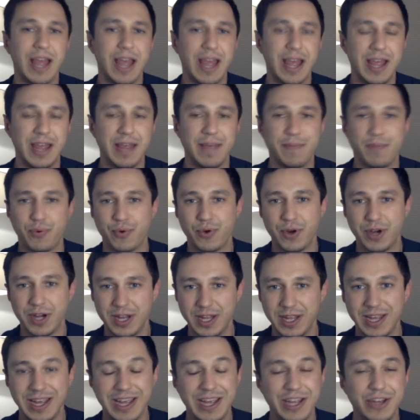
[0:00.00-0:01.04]
a
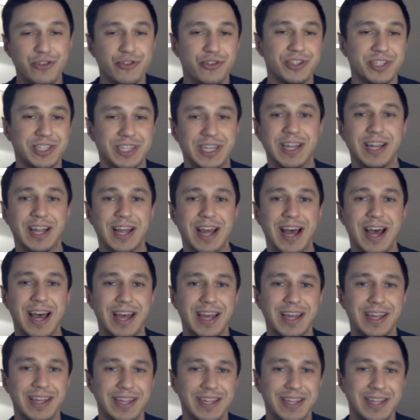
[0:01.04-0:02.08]
pretty interesting
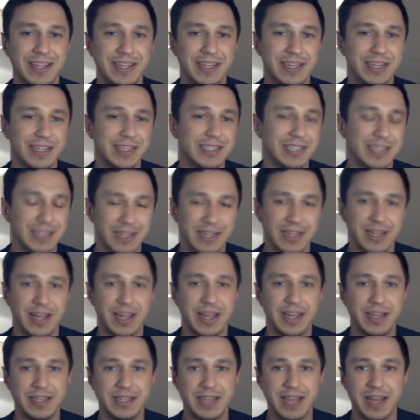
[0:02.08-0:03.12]
guy. He is
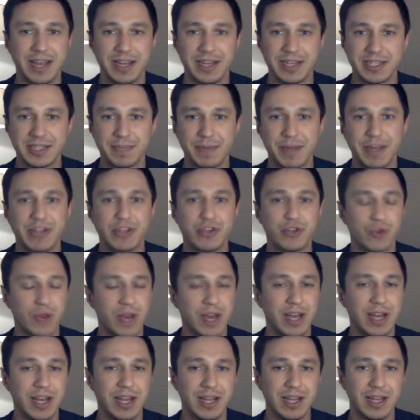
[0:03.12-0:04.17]
a dentist by
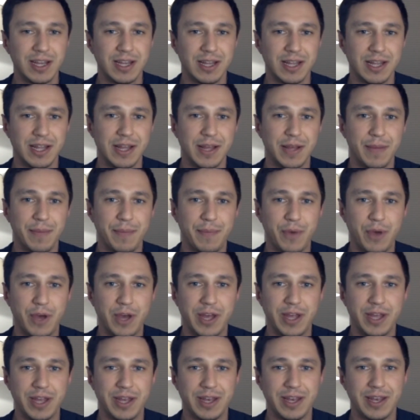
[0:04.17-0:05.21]
training
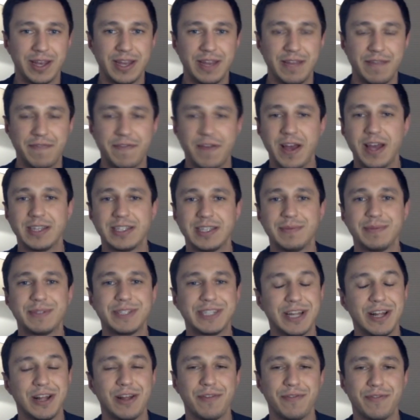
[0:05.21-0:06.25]
but he finds
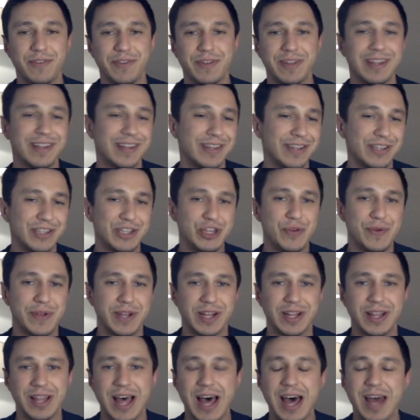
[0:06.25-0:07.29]
himself doing
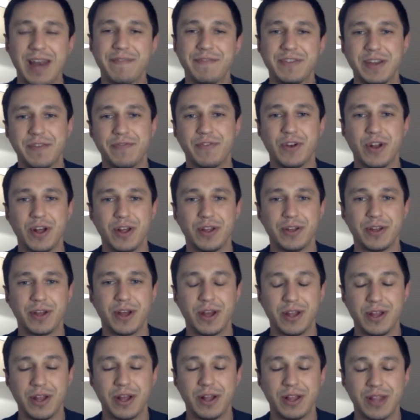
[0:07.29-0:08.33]
a lot of different other
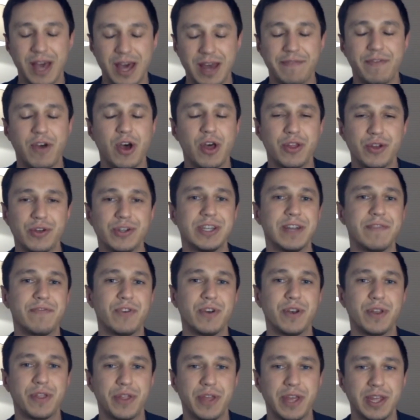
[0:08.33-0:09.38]
a, a lot of other
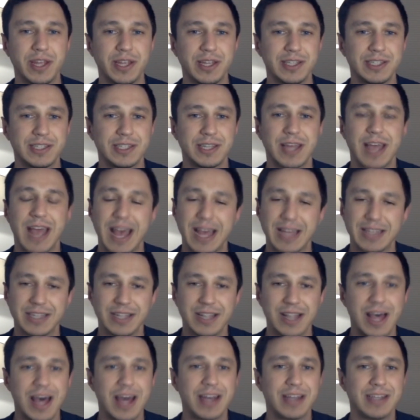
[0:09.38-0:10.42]
different things, has a
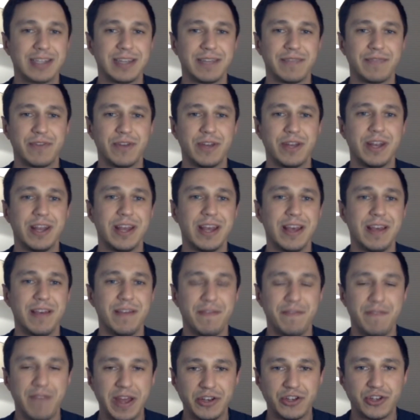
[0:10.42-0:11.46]
lot of different
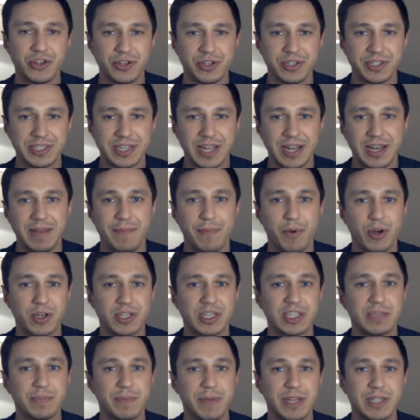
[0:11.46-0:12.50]
ventures that he
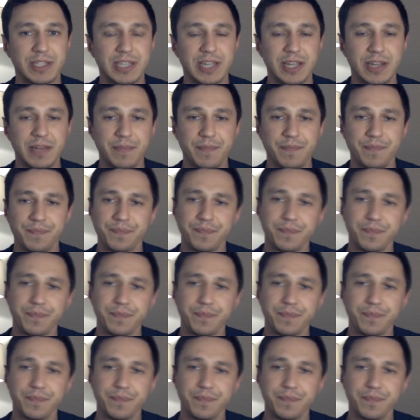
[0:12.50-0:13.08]
participates in.